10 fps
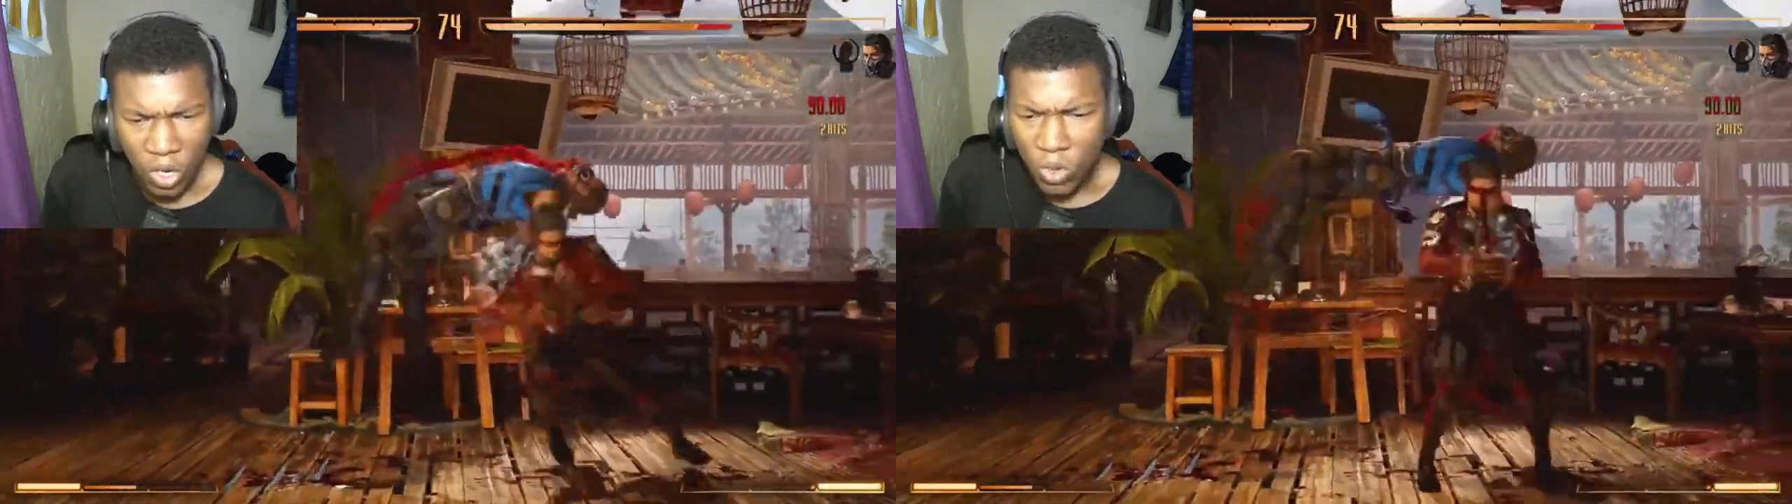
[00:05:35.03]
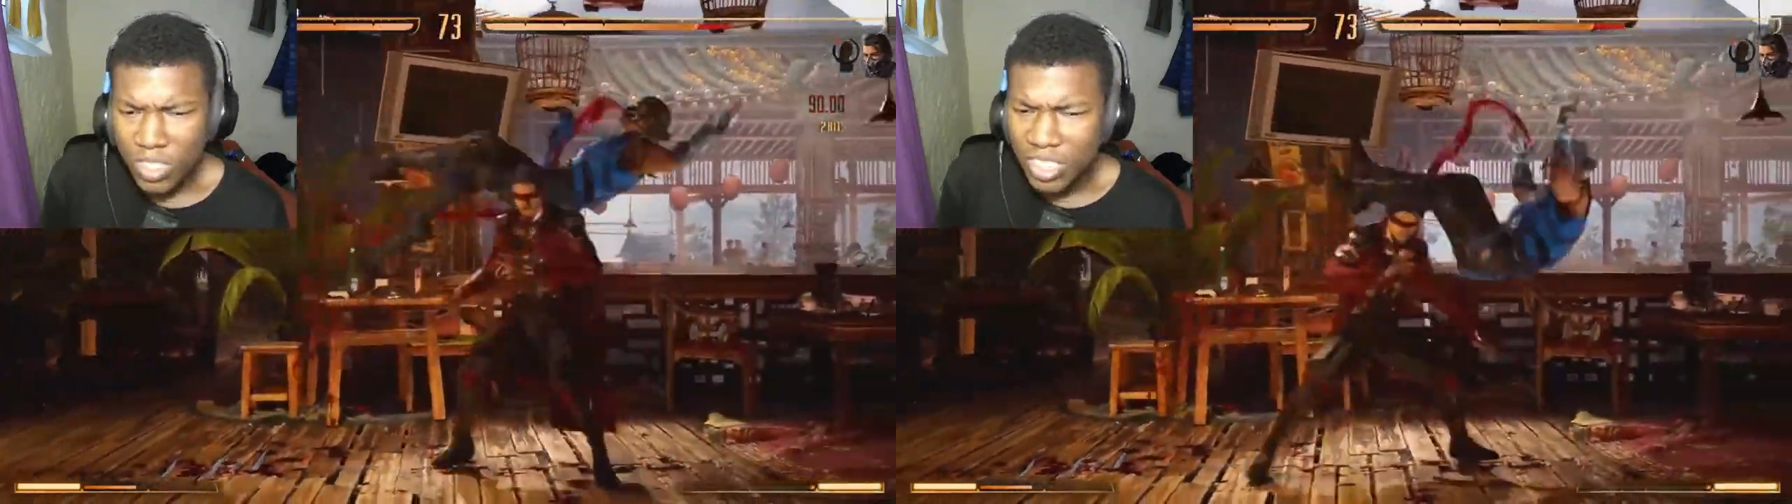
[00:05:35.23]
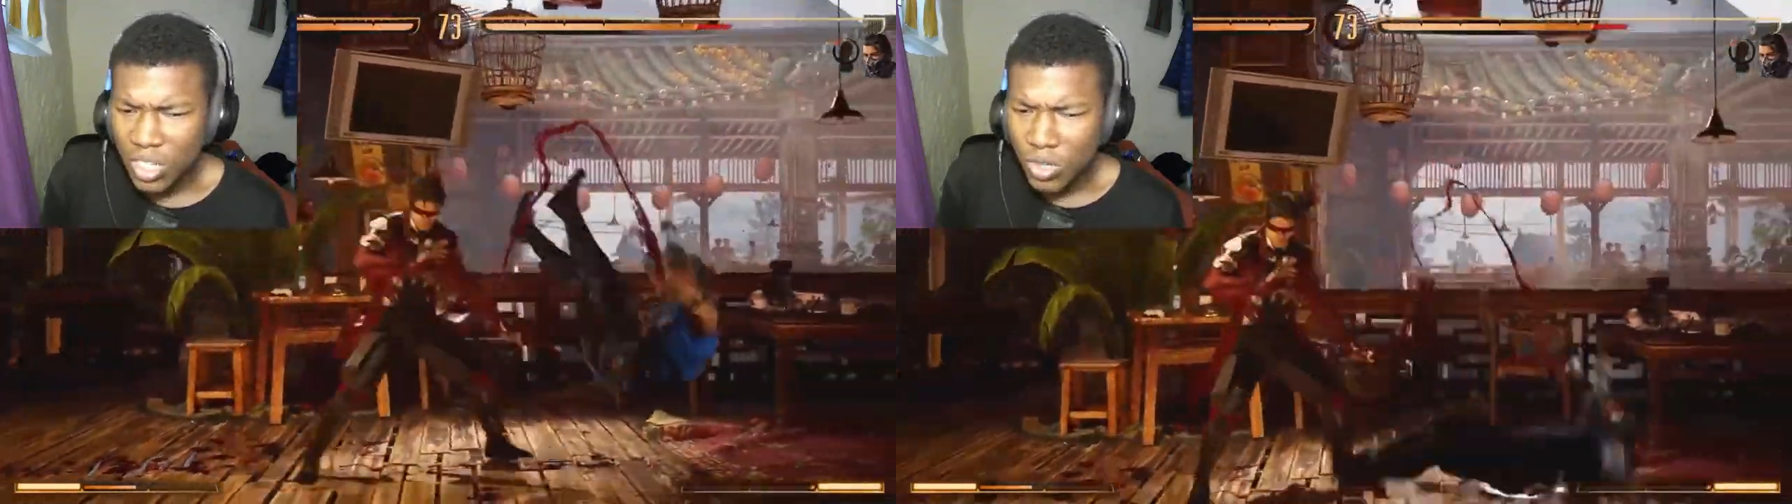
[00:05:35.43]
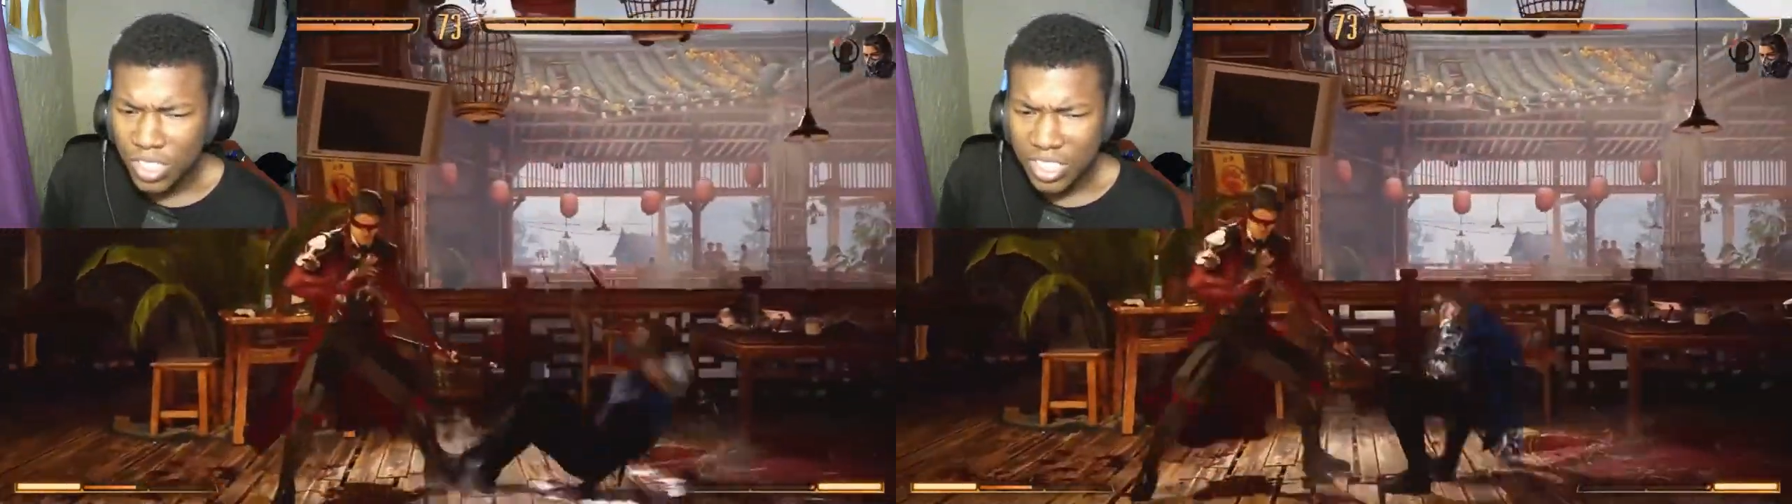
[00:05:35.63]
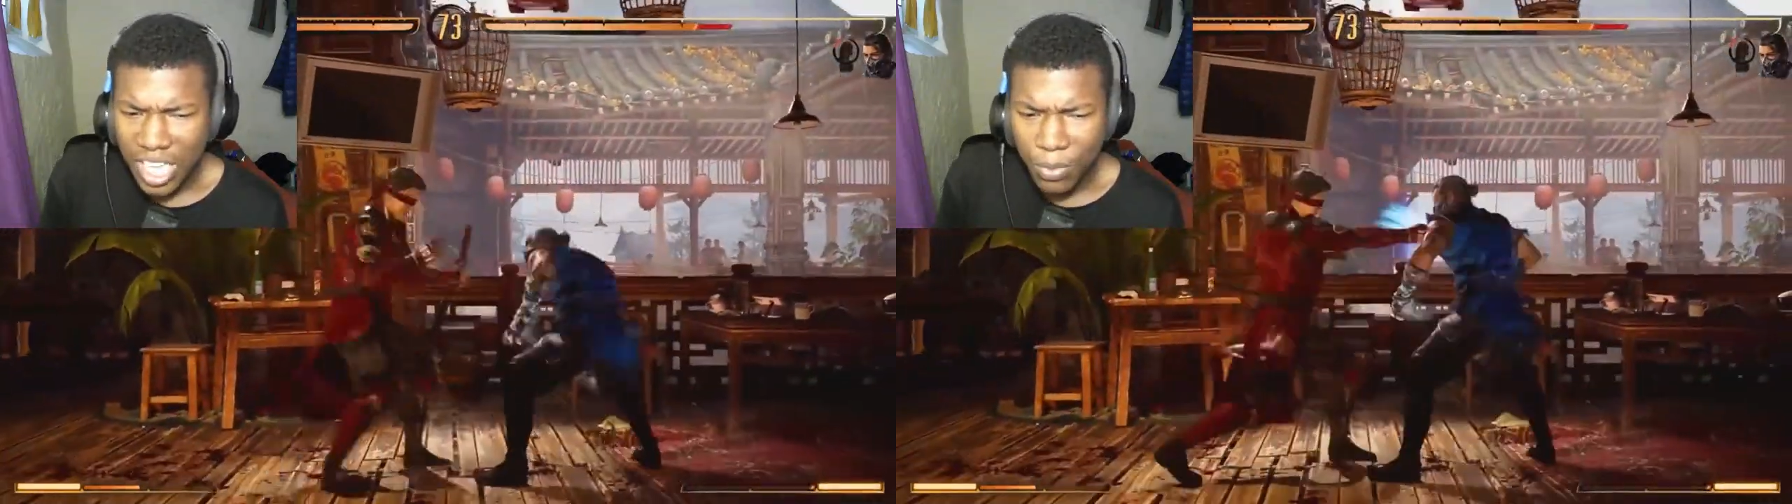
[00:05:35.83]
Who's this?
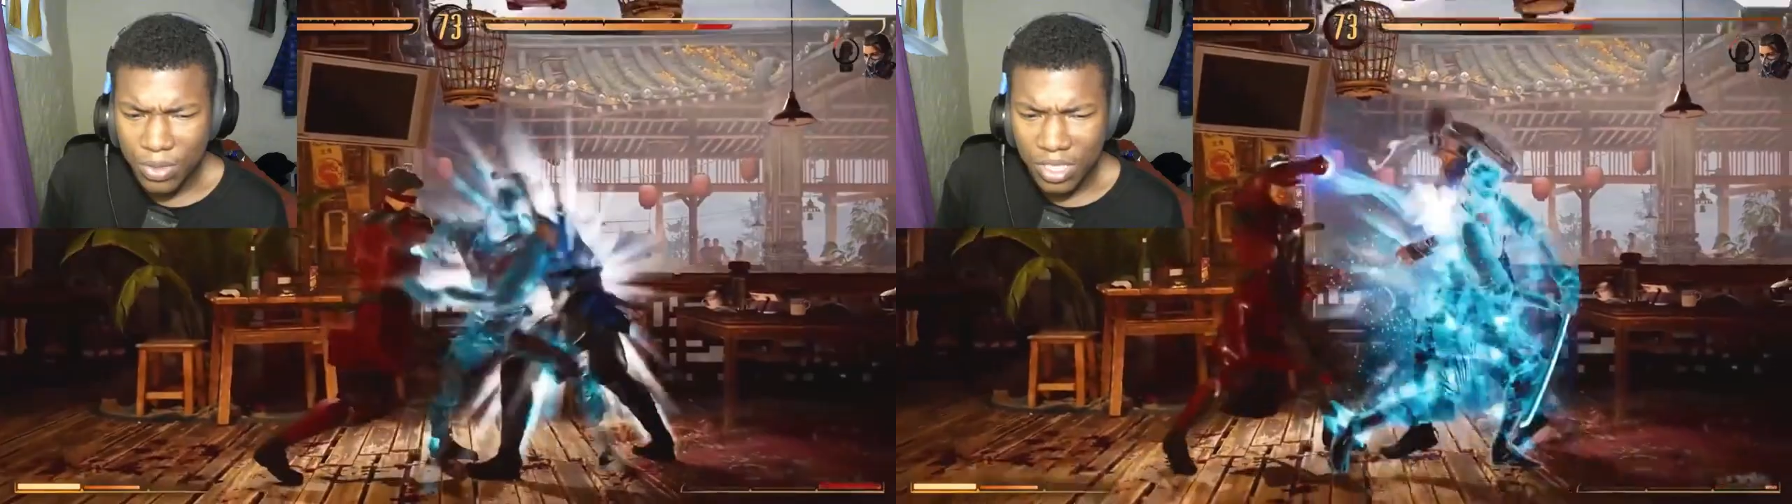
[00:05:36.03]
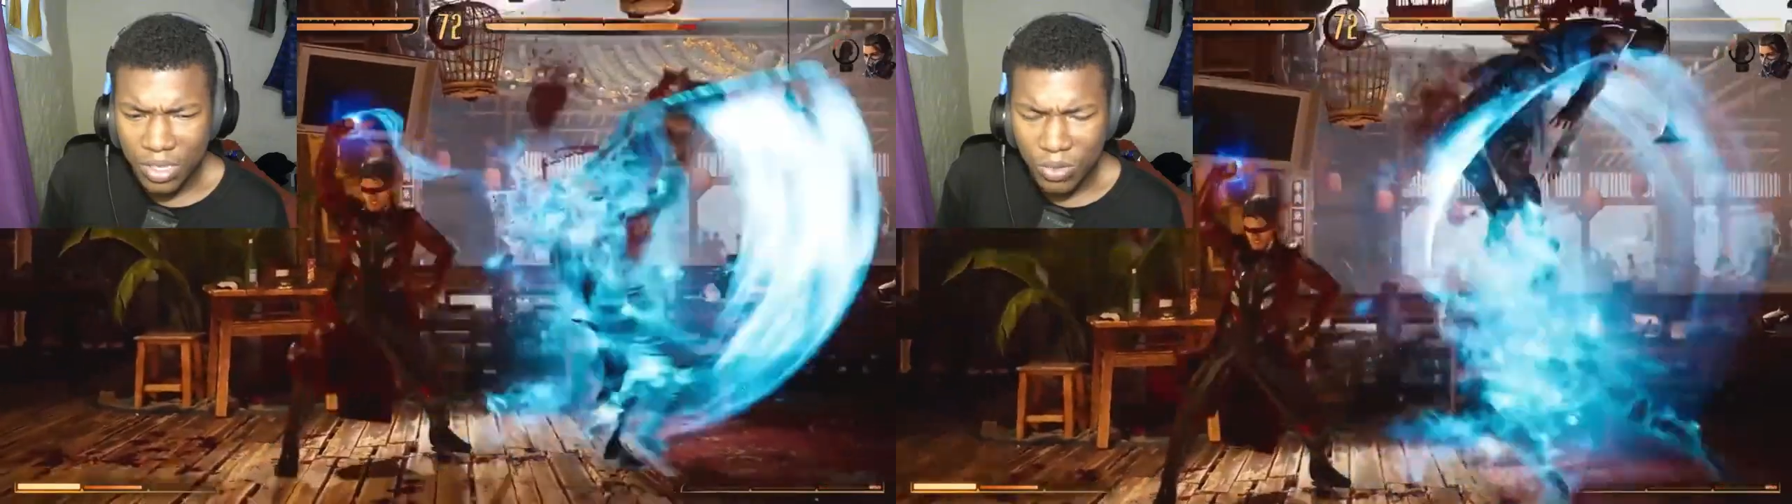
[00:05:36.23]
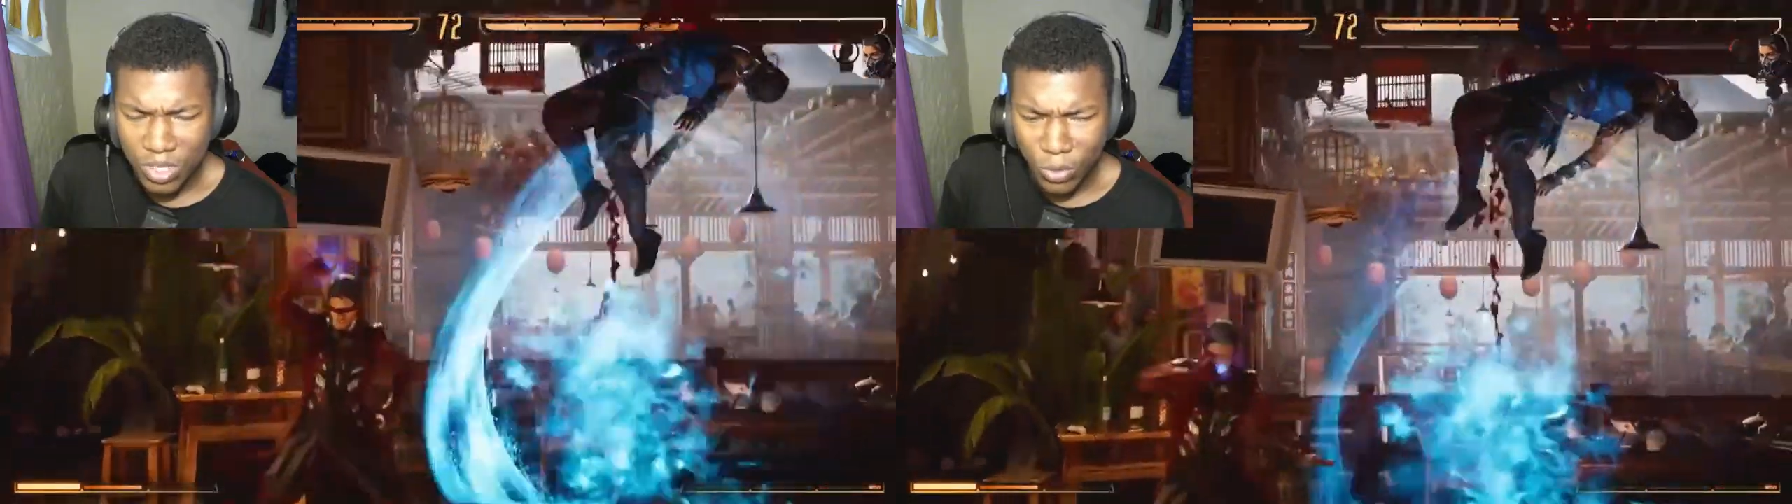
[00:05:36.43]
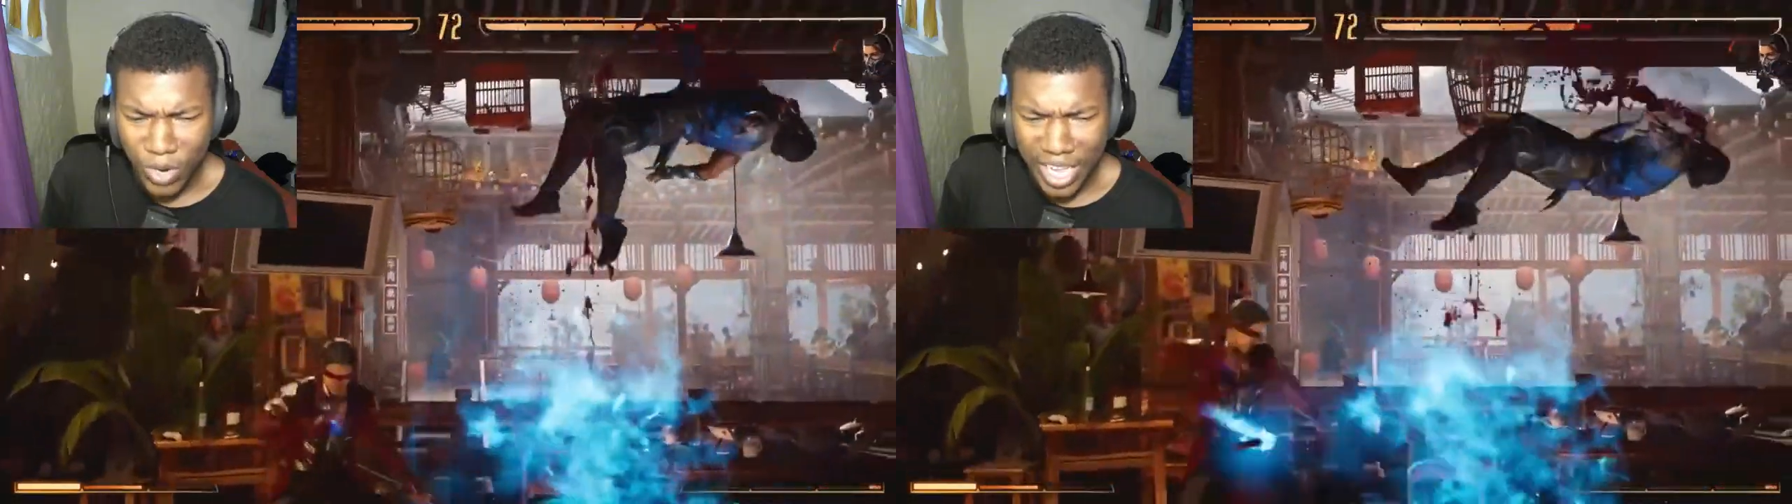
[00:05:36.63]
Who's this guy with the